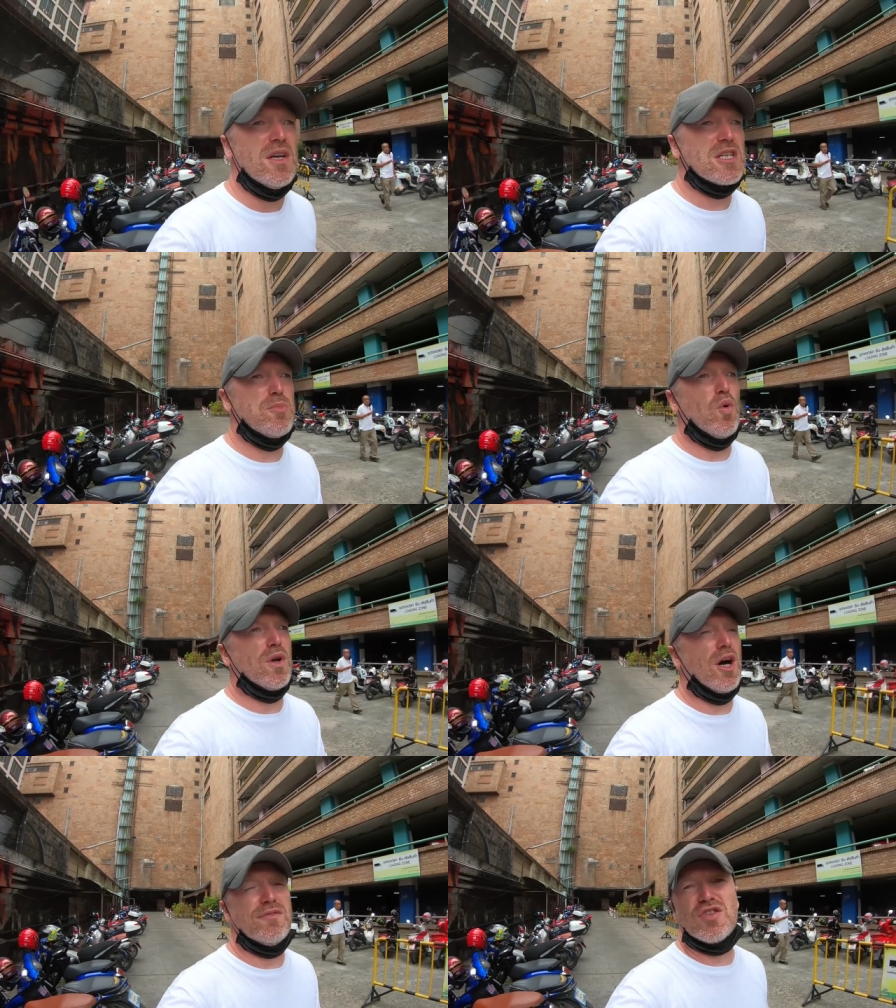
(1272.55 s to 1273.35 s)
small
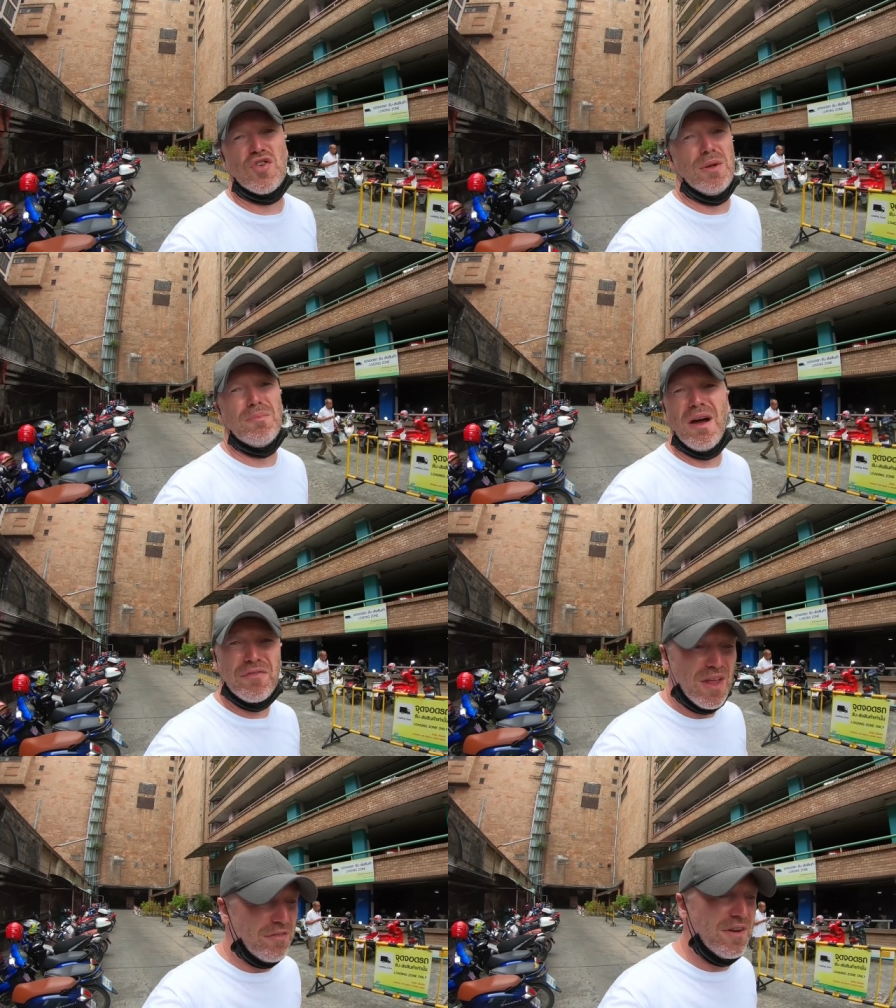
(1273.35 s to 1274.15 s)
live stream. But
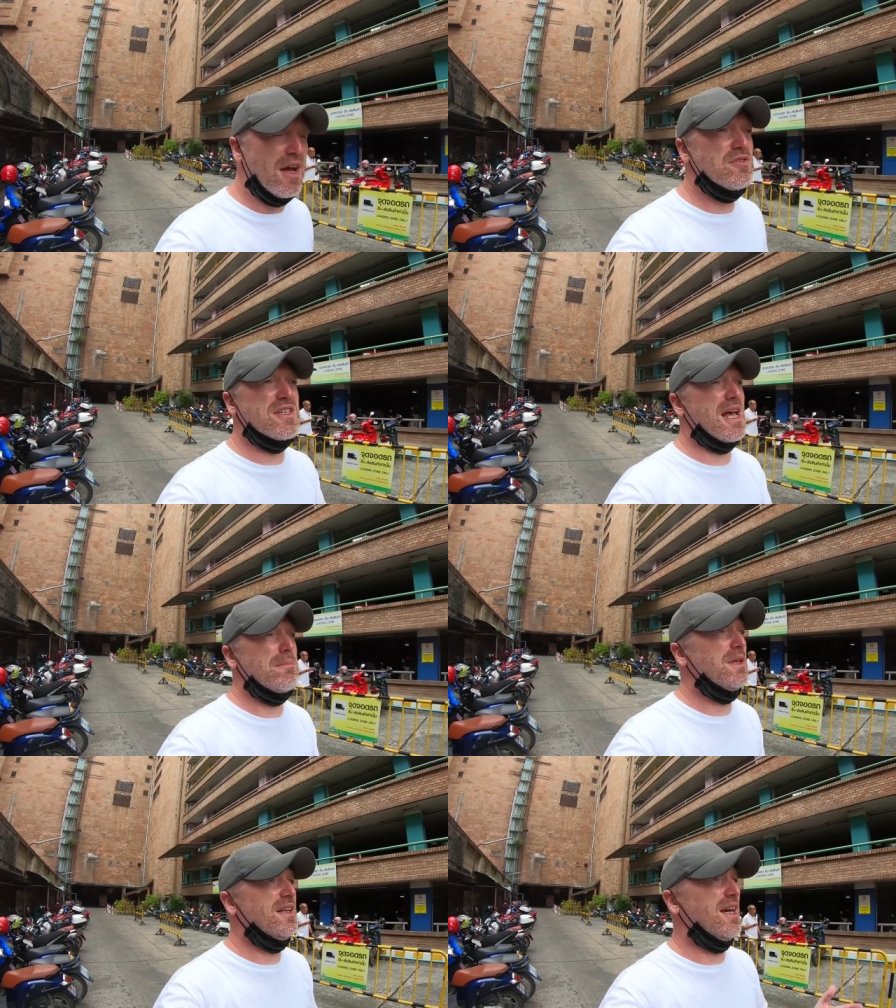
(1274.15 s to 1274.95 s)
if nothing else is
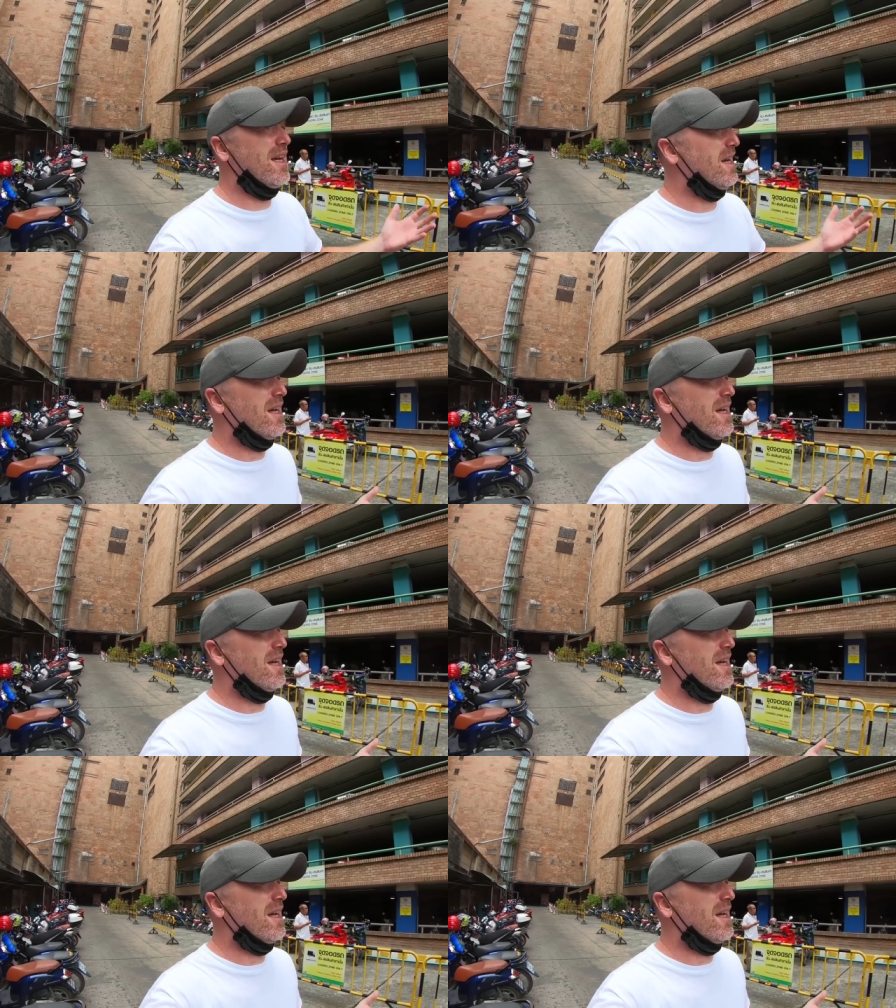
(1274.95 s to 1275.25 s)
happening here,